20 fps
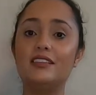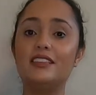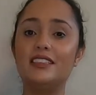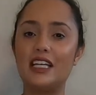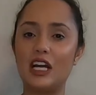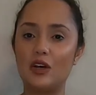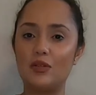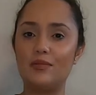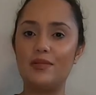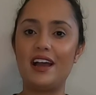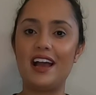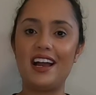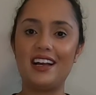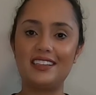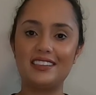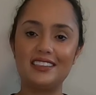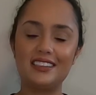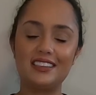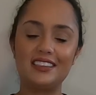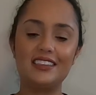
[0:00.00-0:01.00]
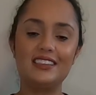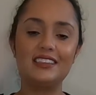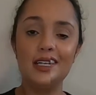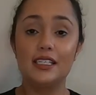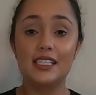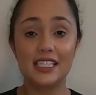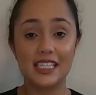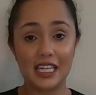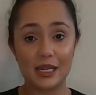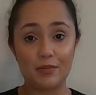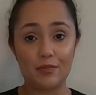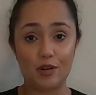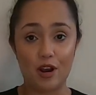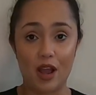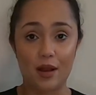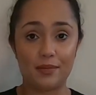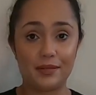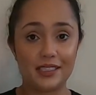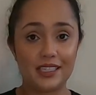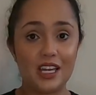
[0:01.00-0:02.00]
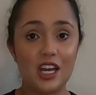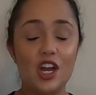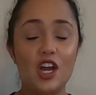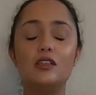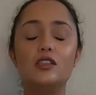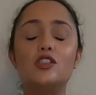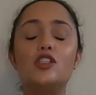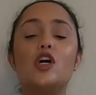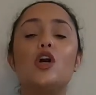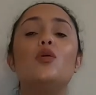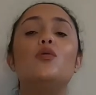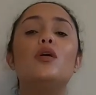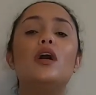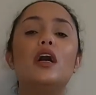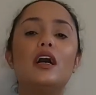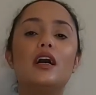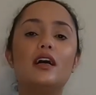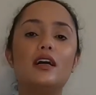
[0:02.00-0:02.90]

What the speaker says: down packed. Sleep props. So